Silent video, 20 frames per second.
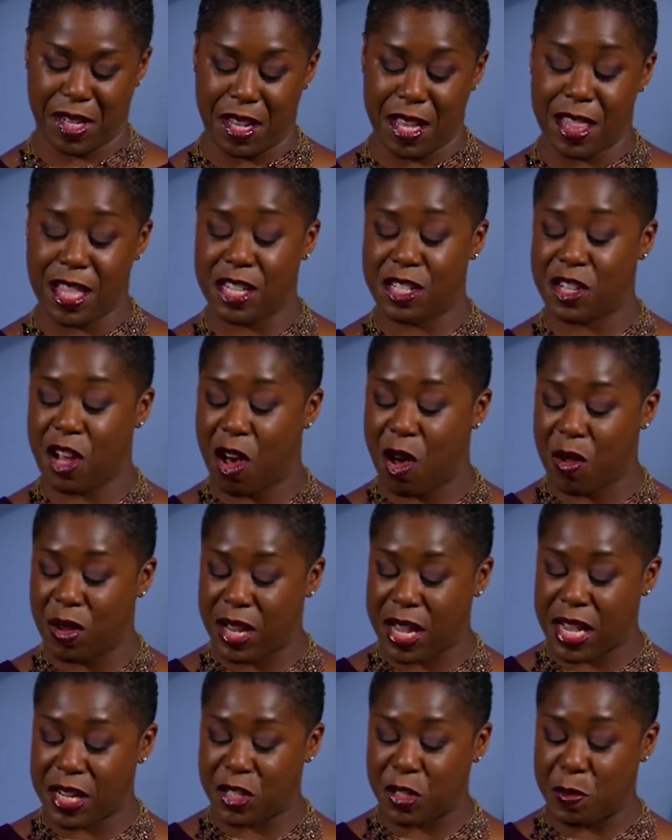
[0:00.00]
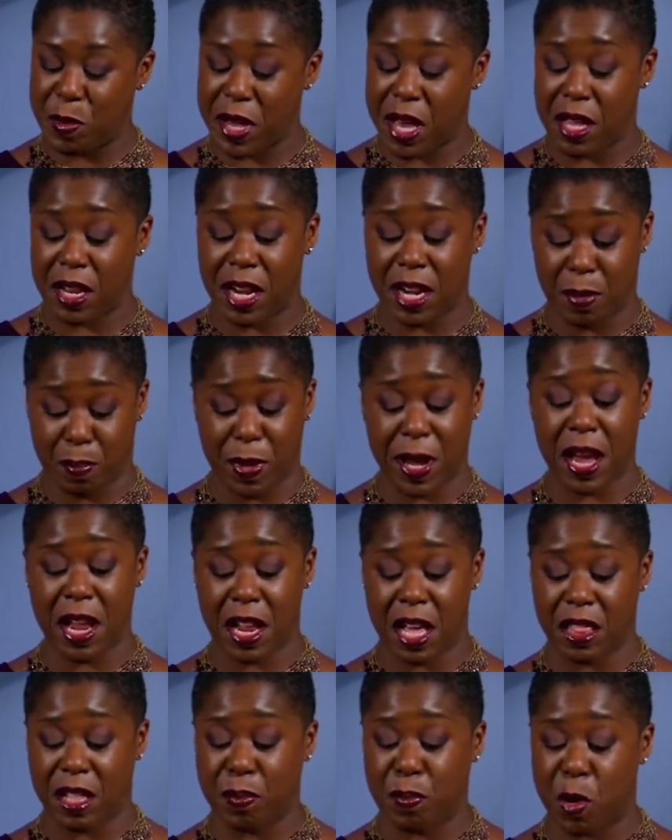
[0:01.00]
This all led to being
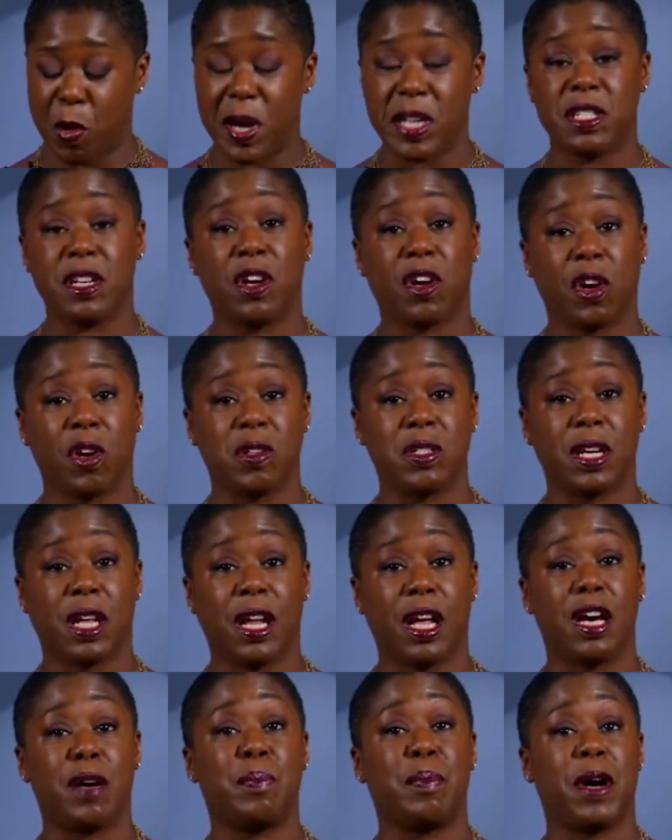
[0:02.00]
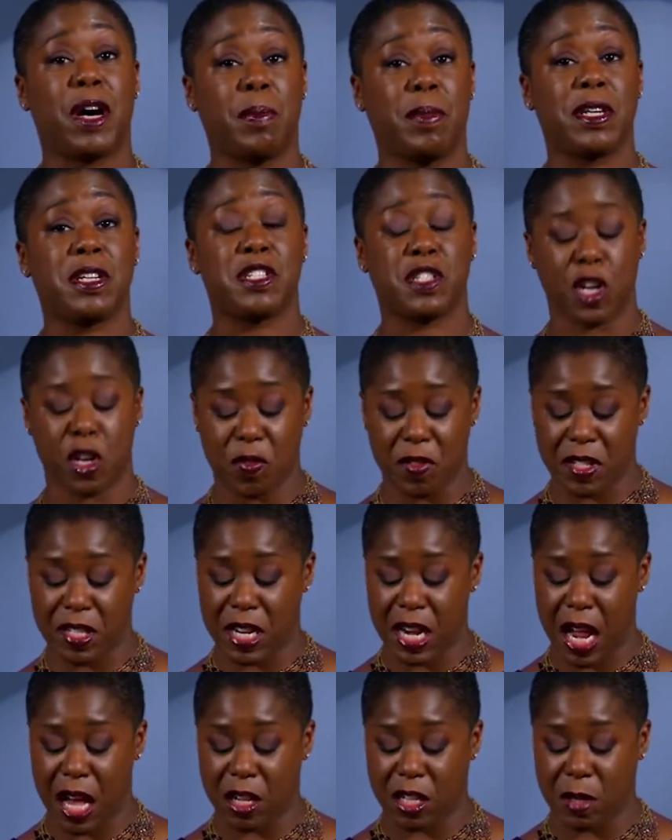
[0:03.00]
in the Boys and Girls Club public service
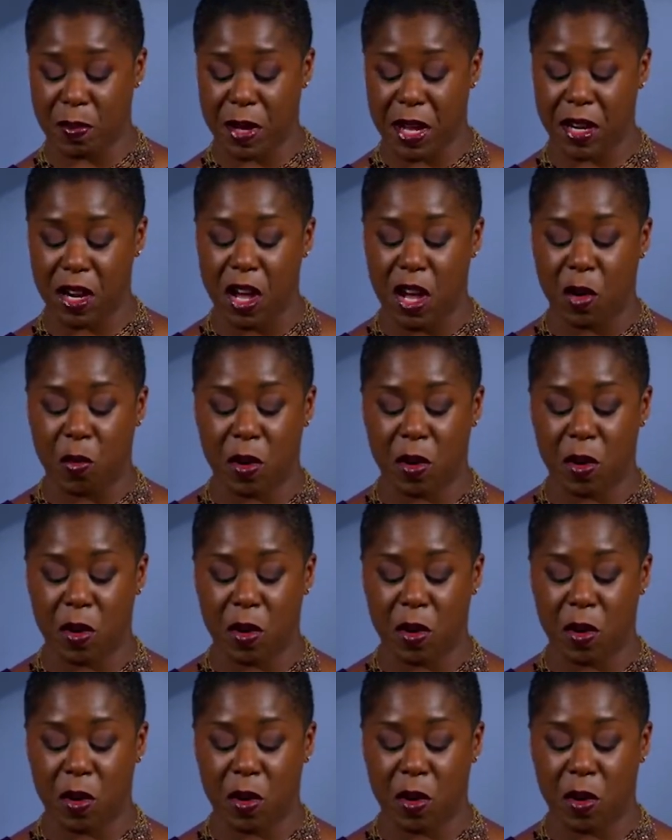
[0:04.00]
announcement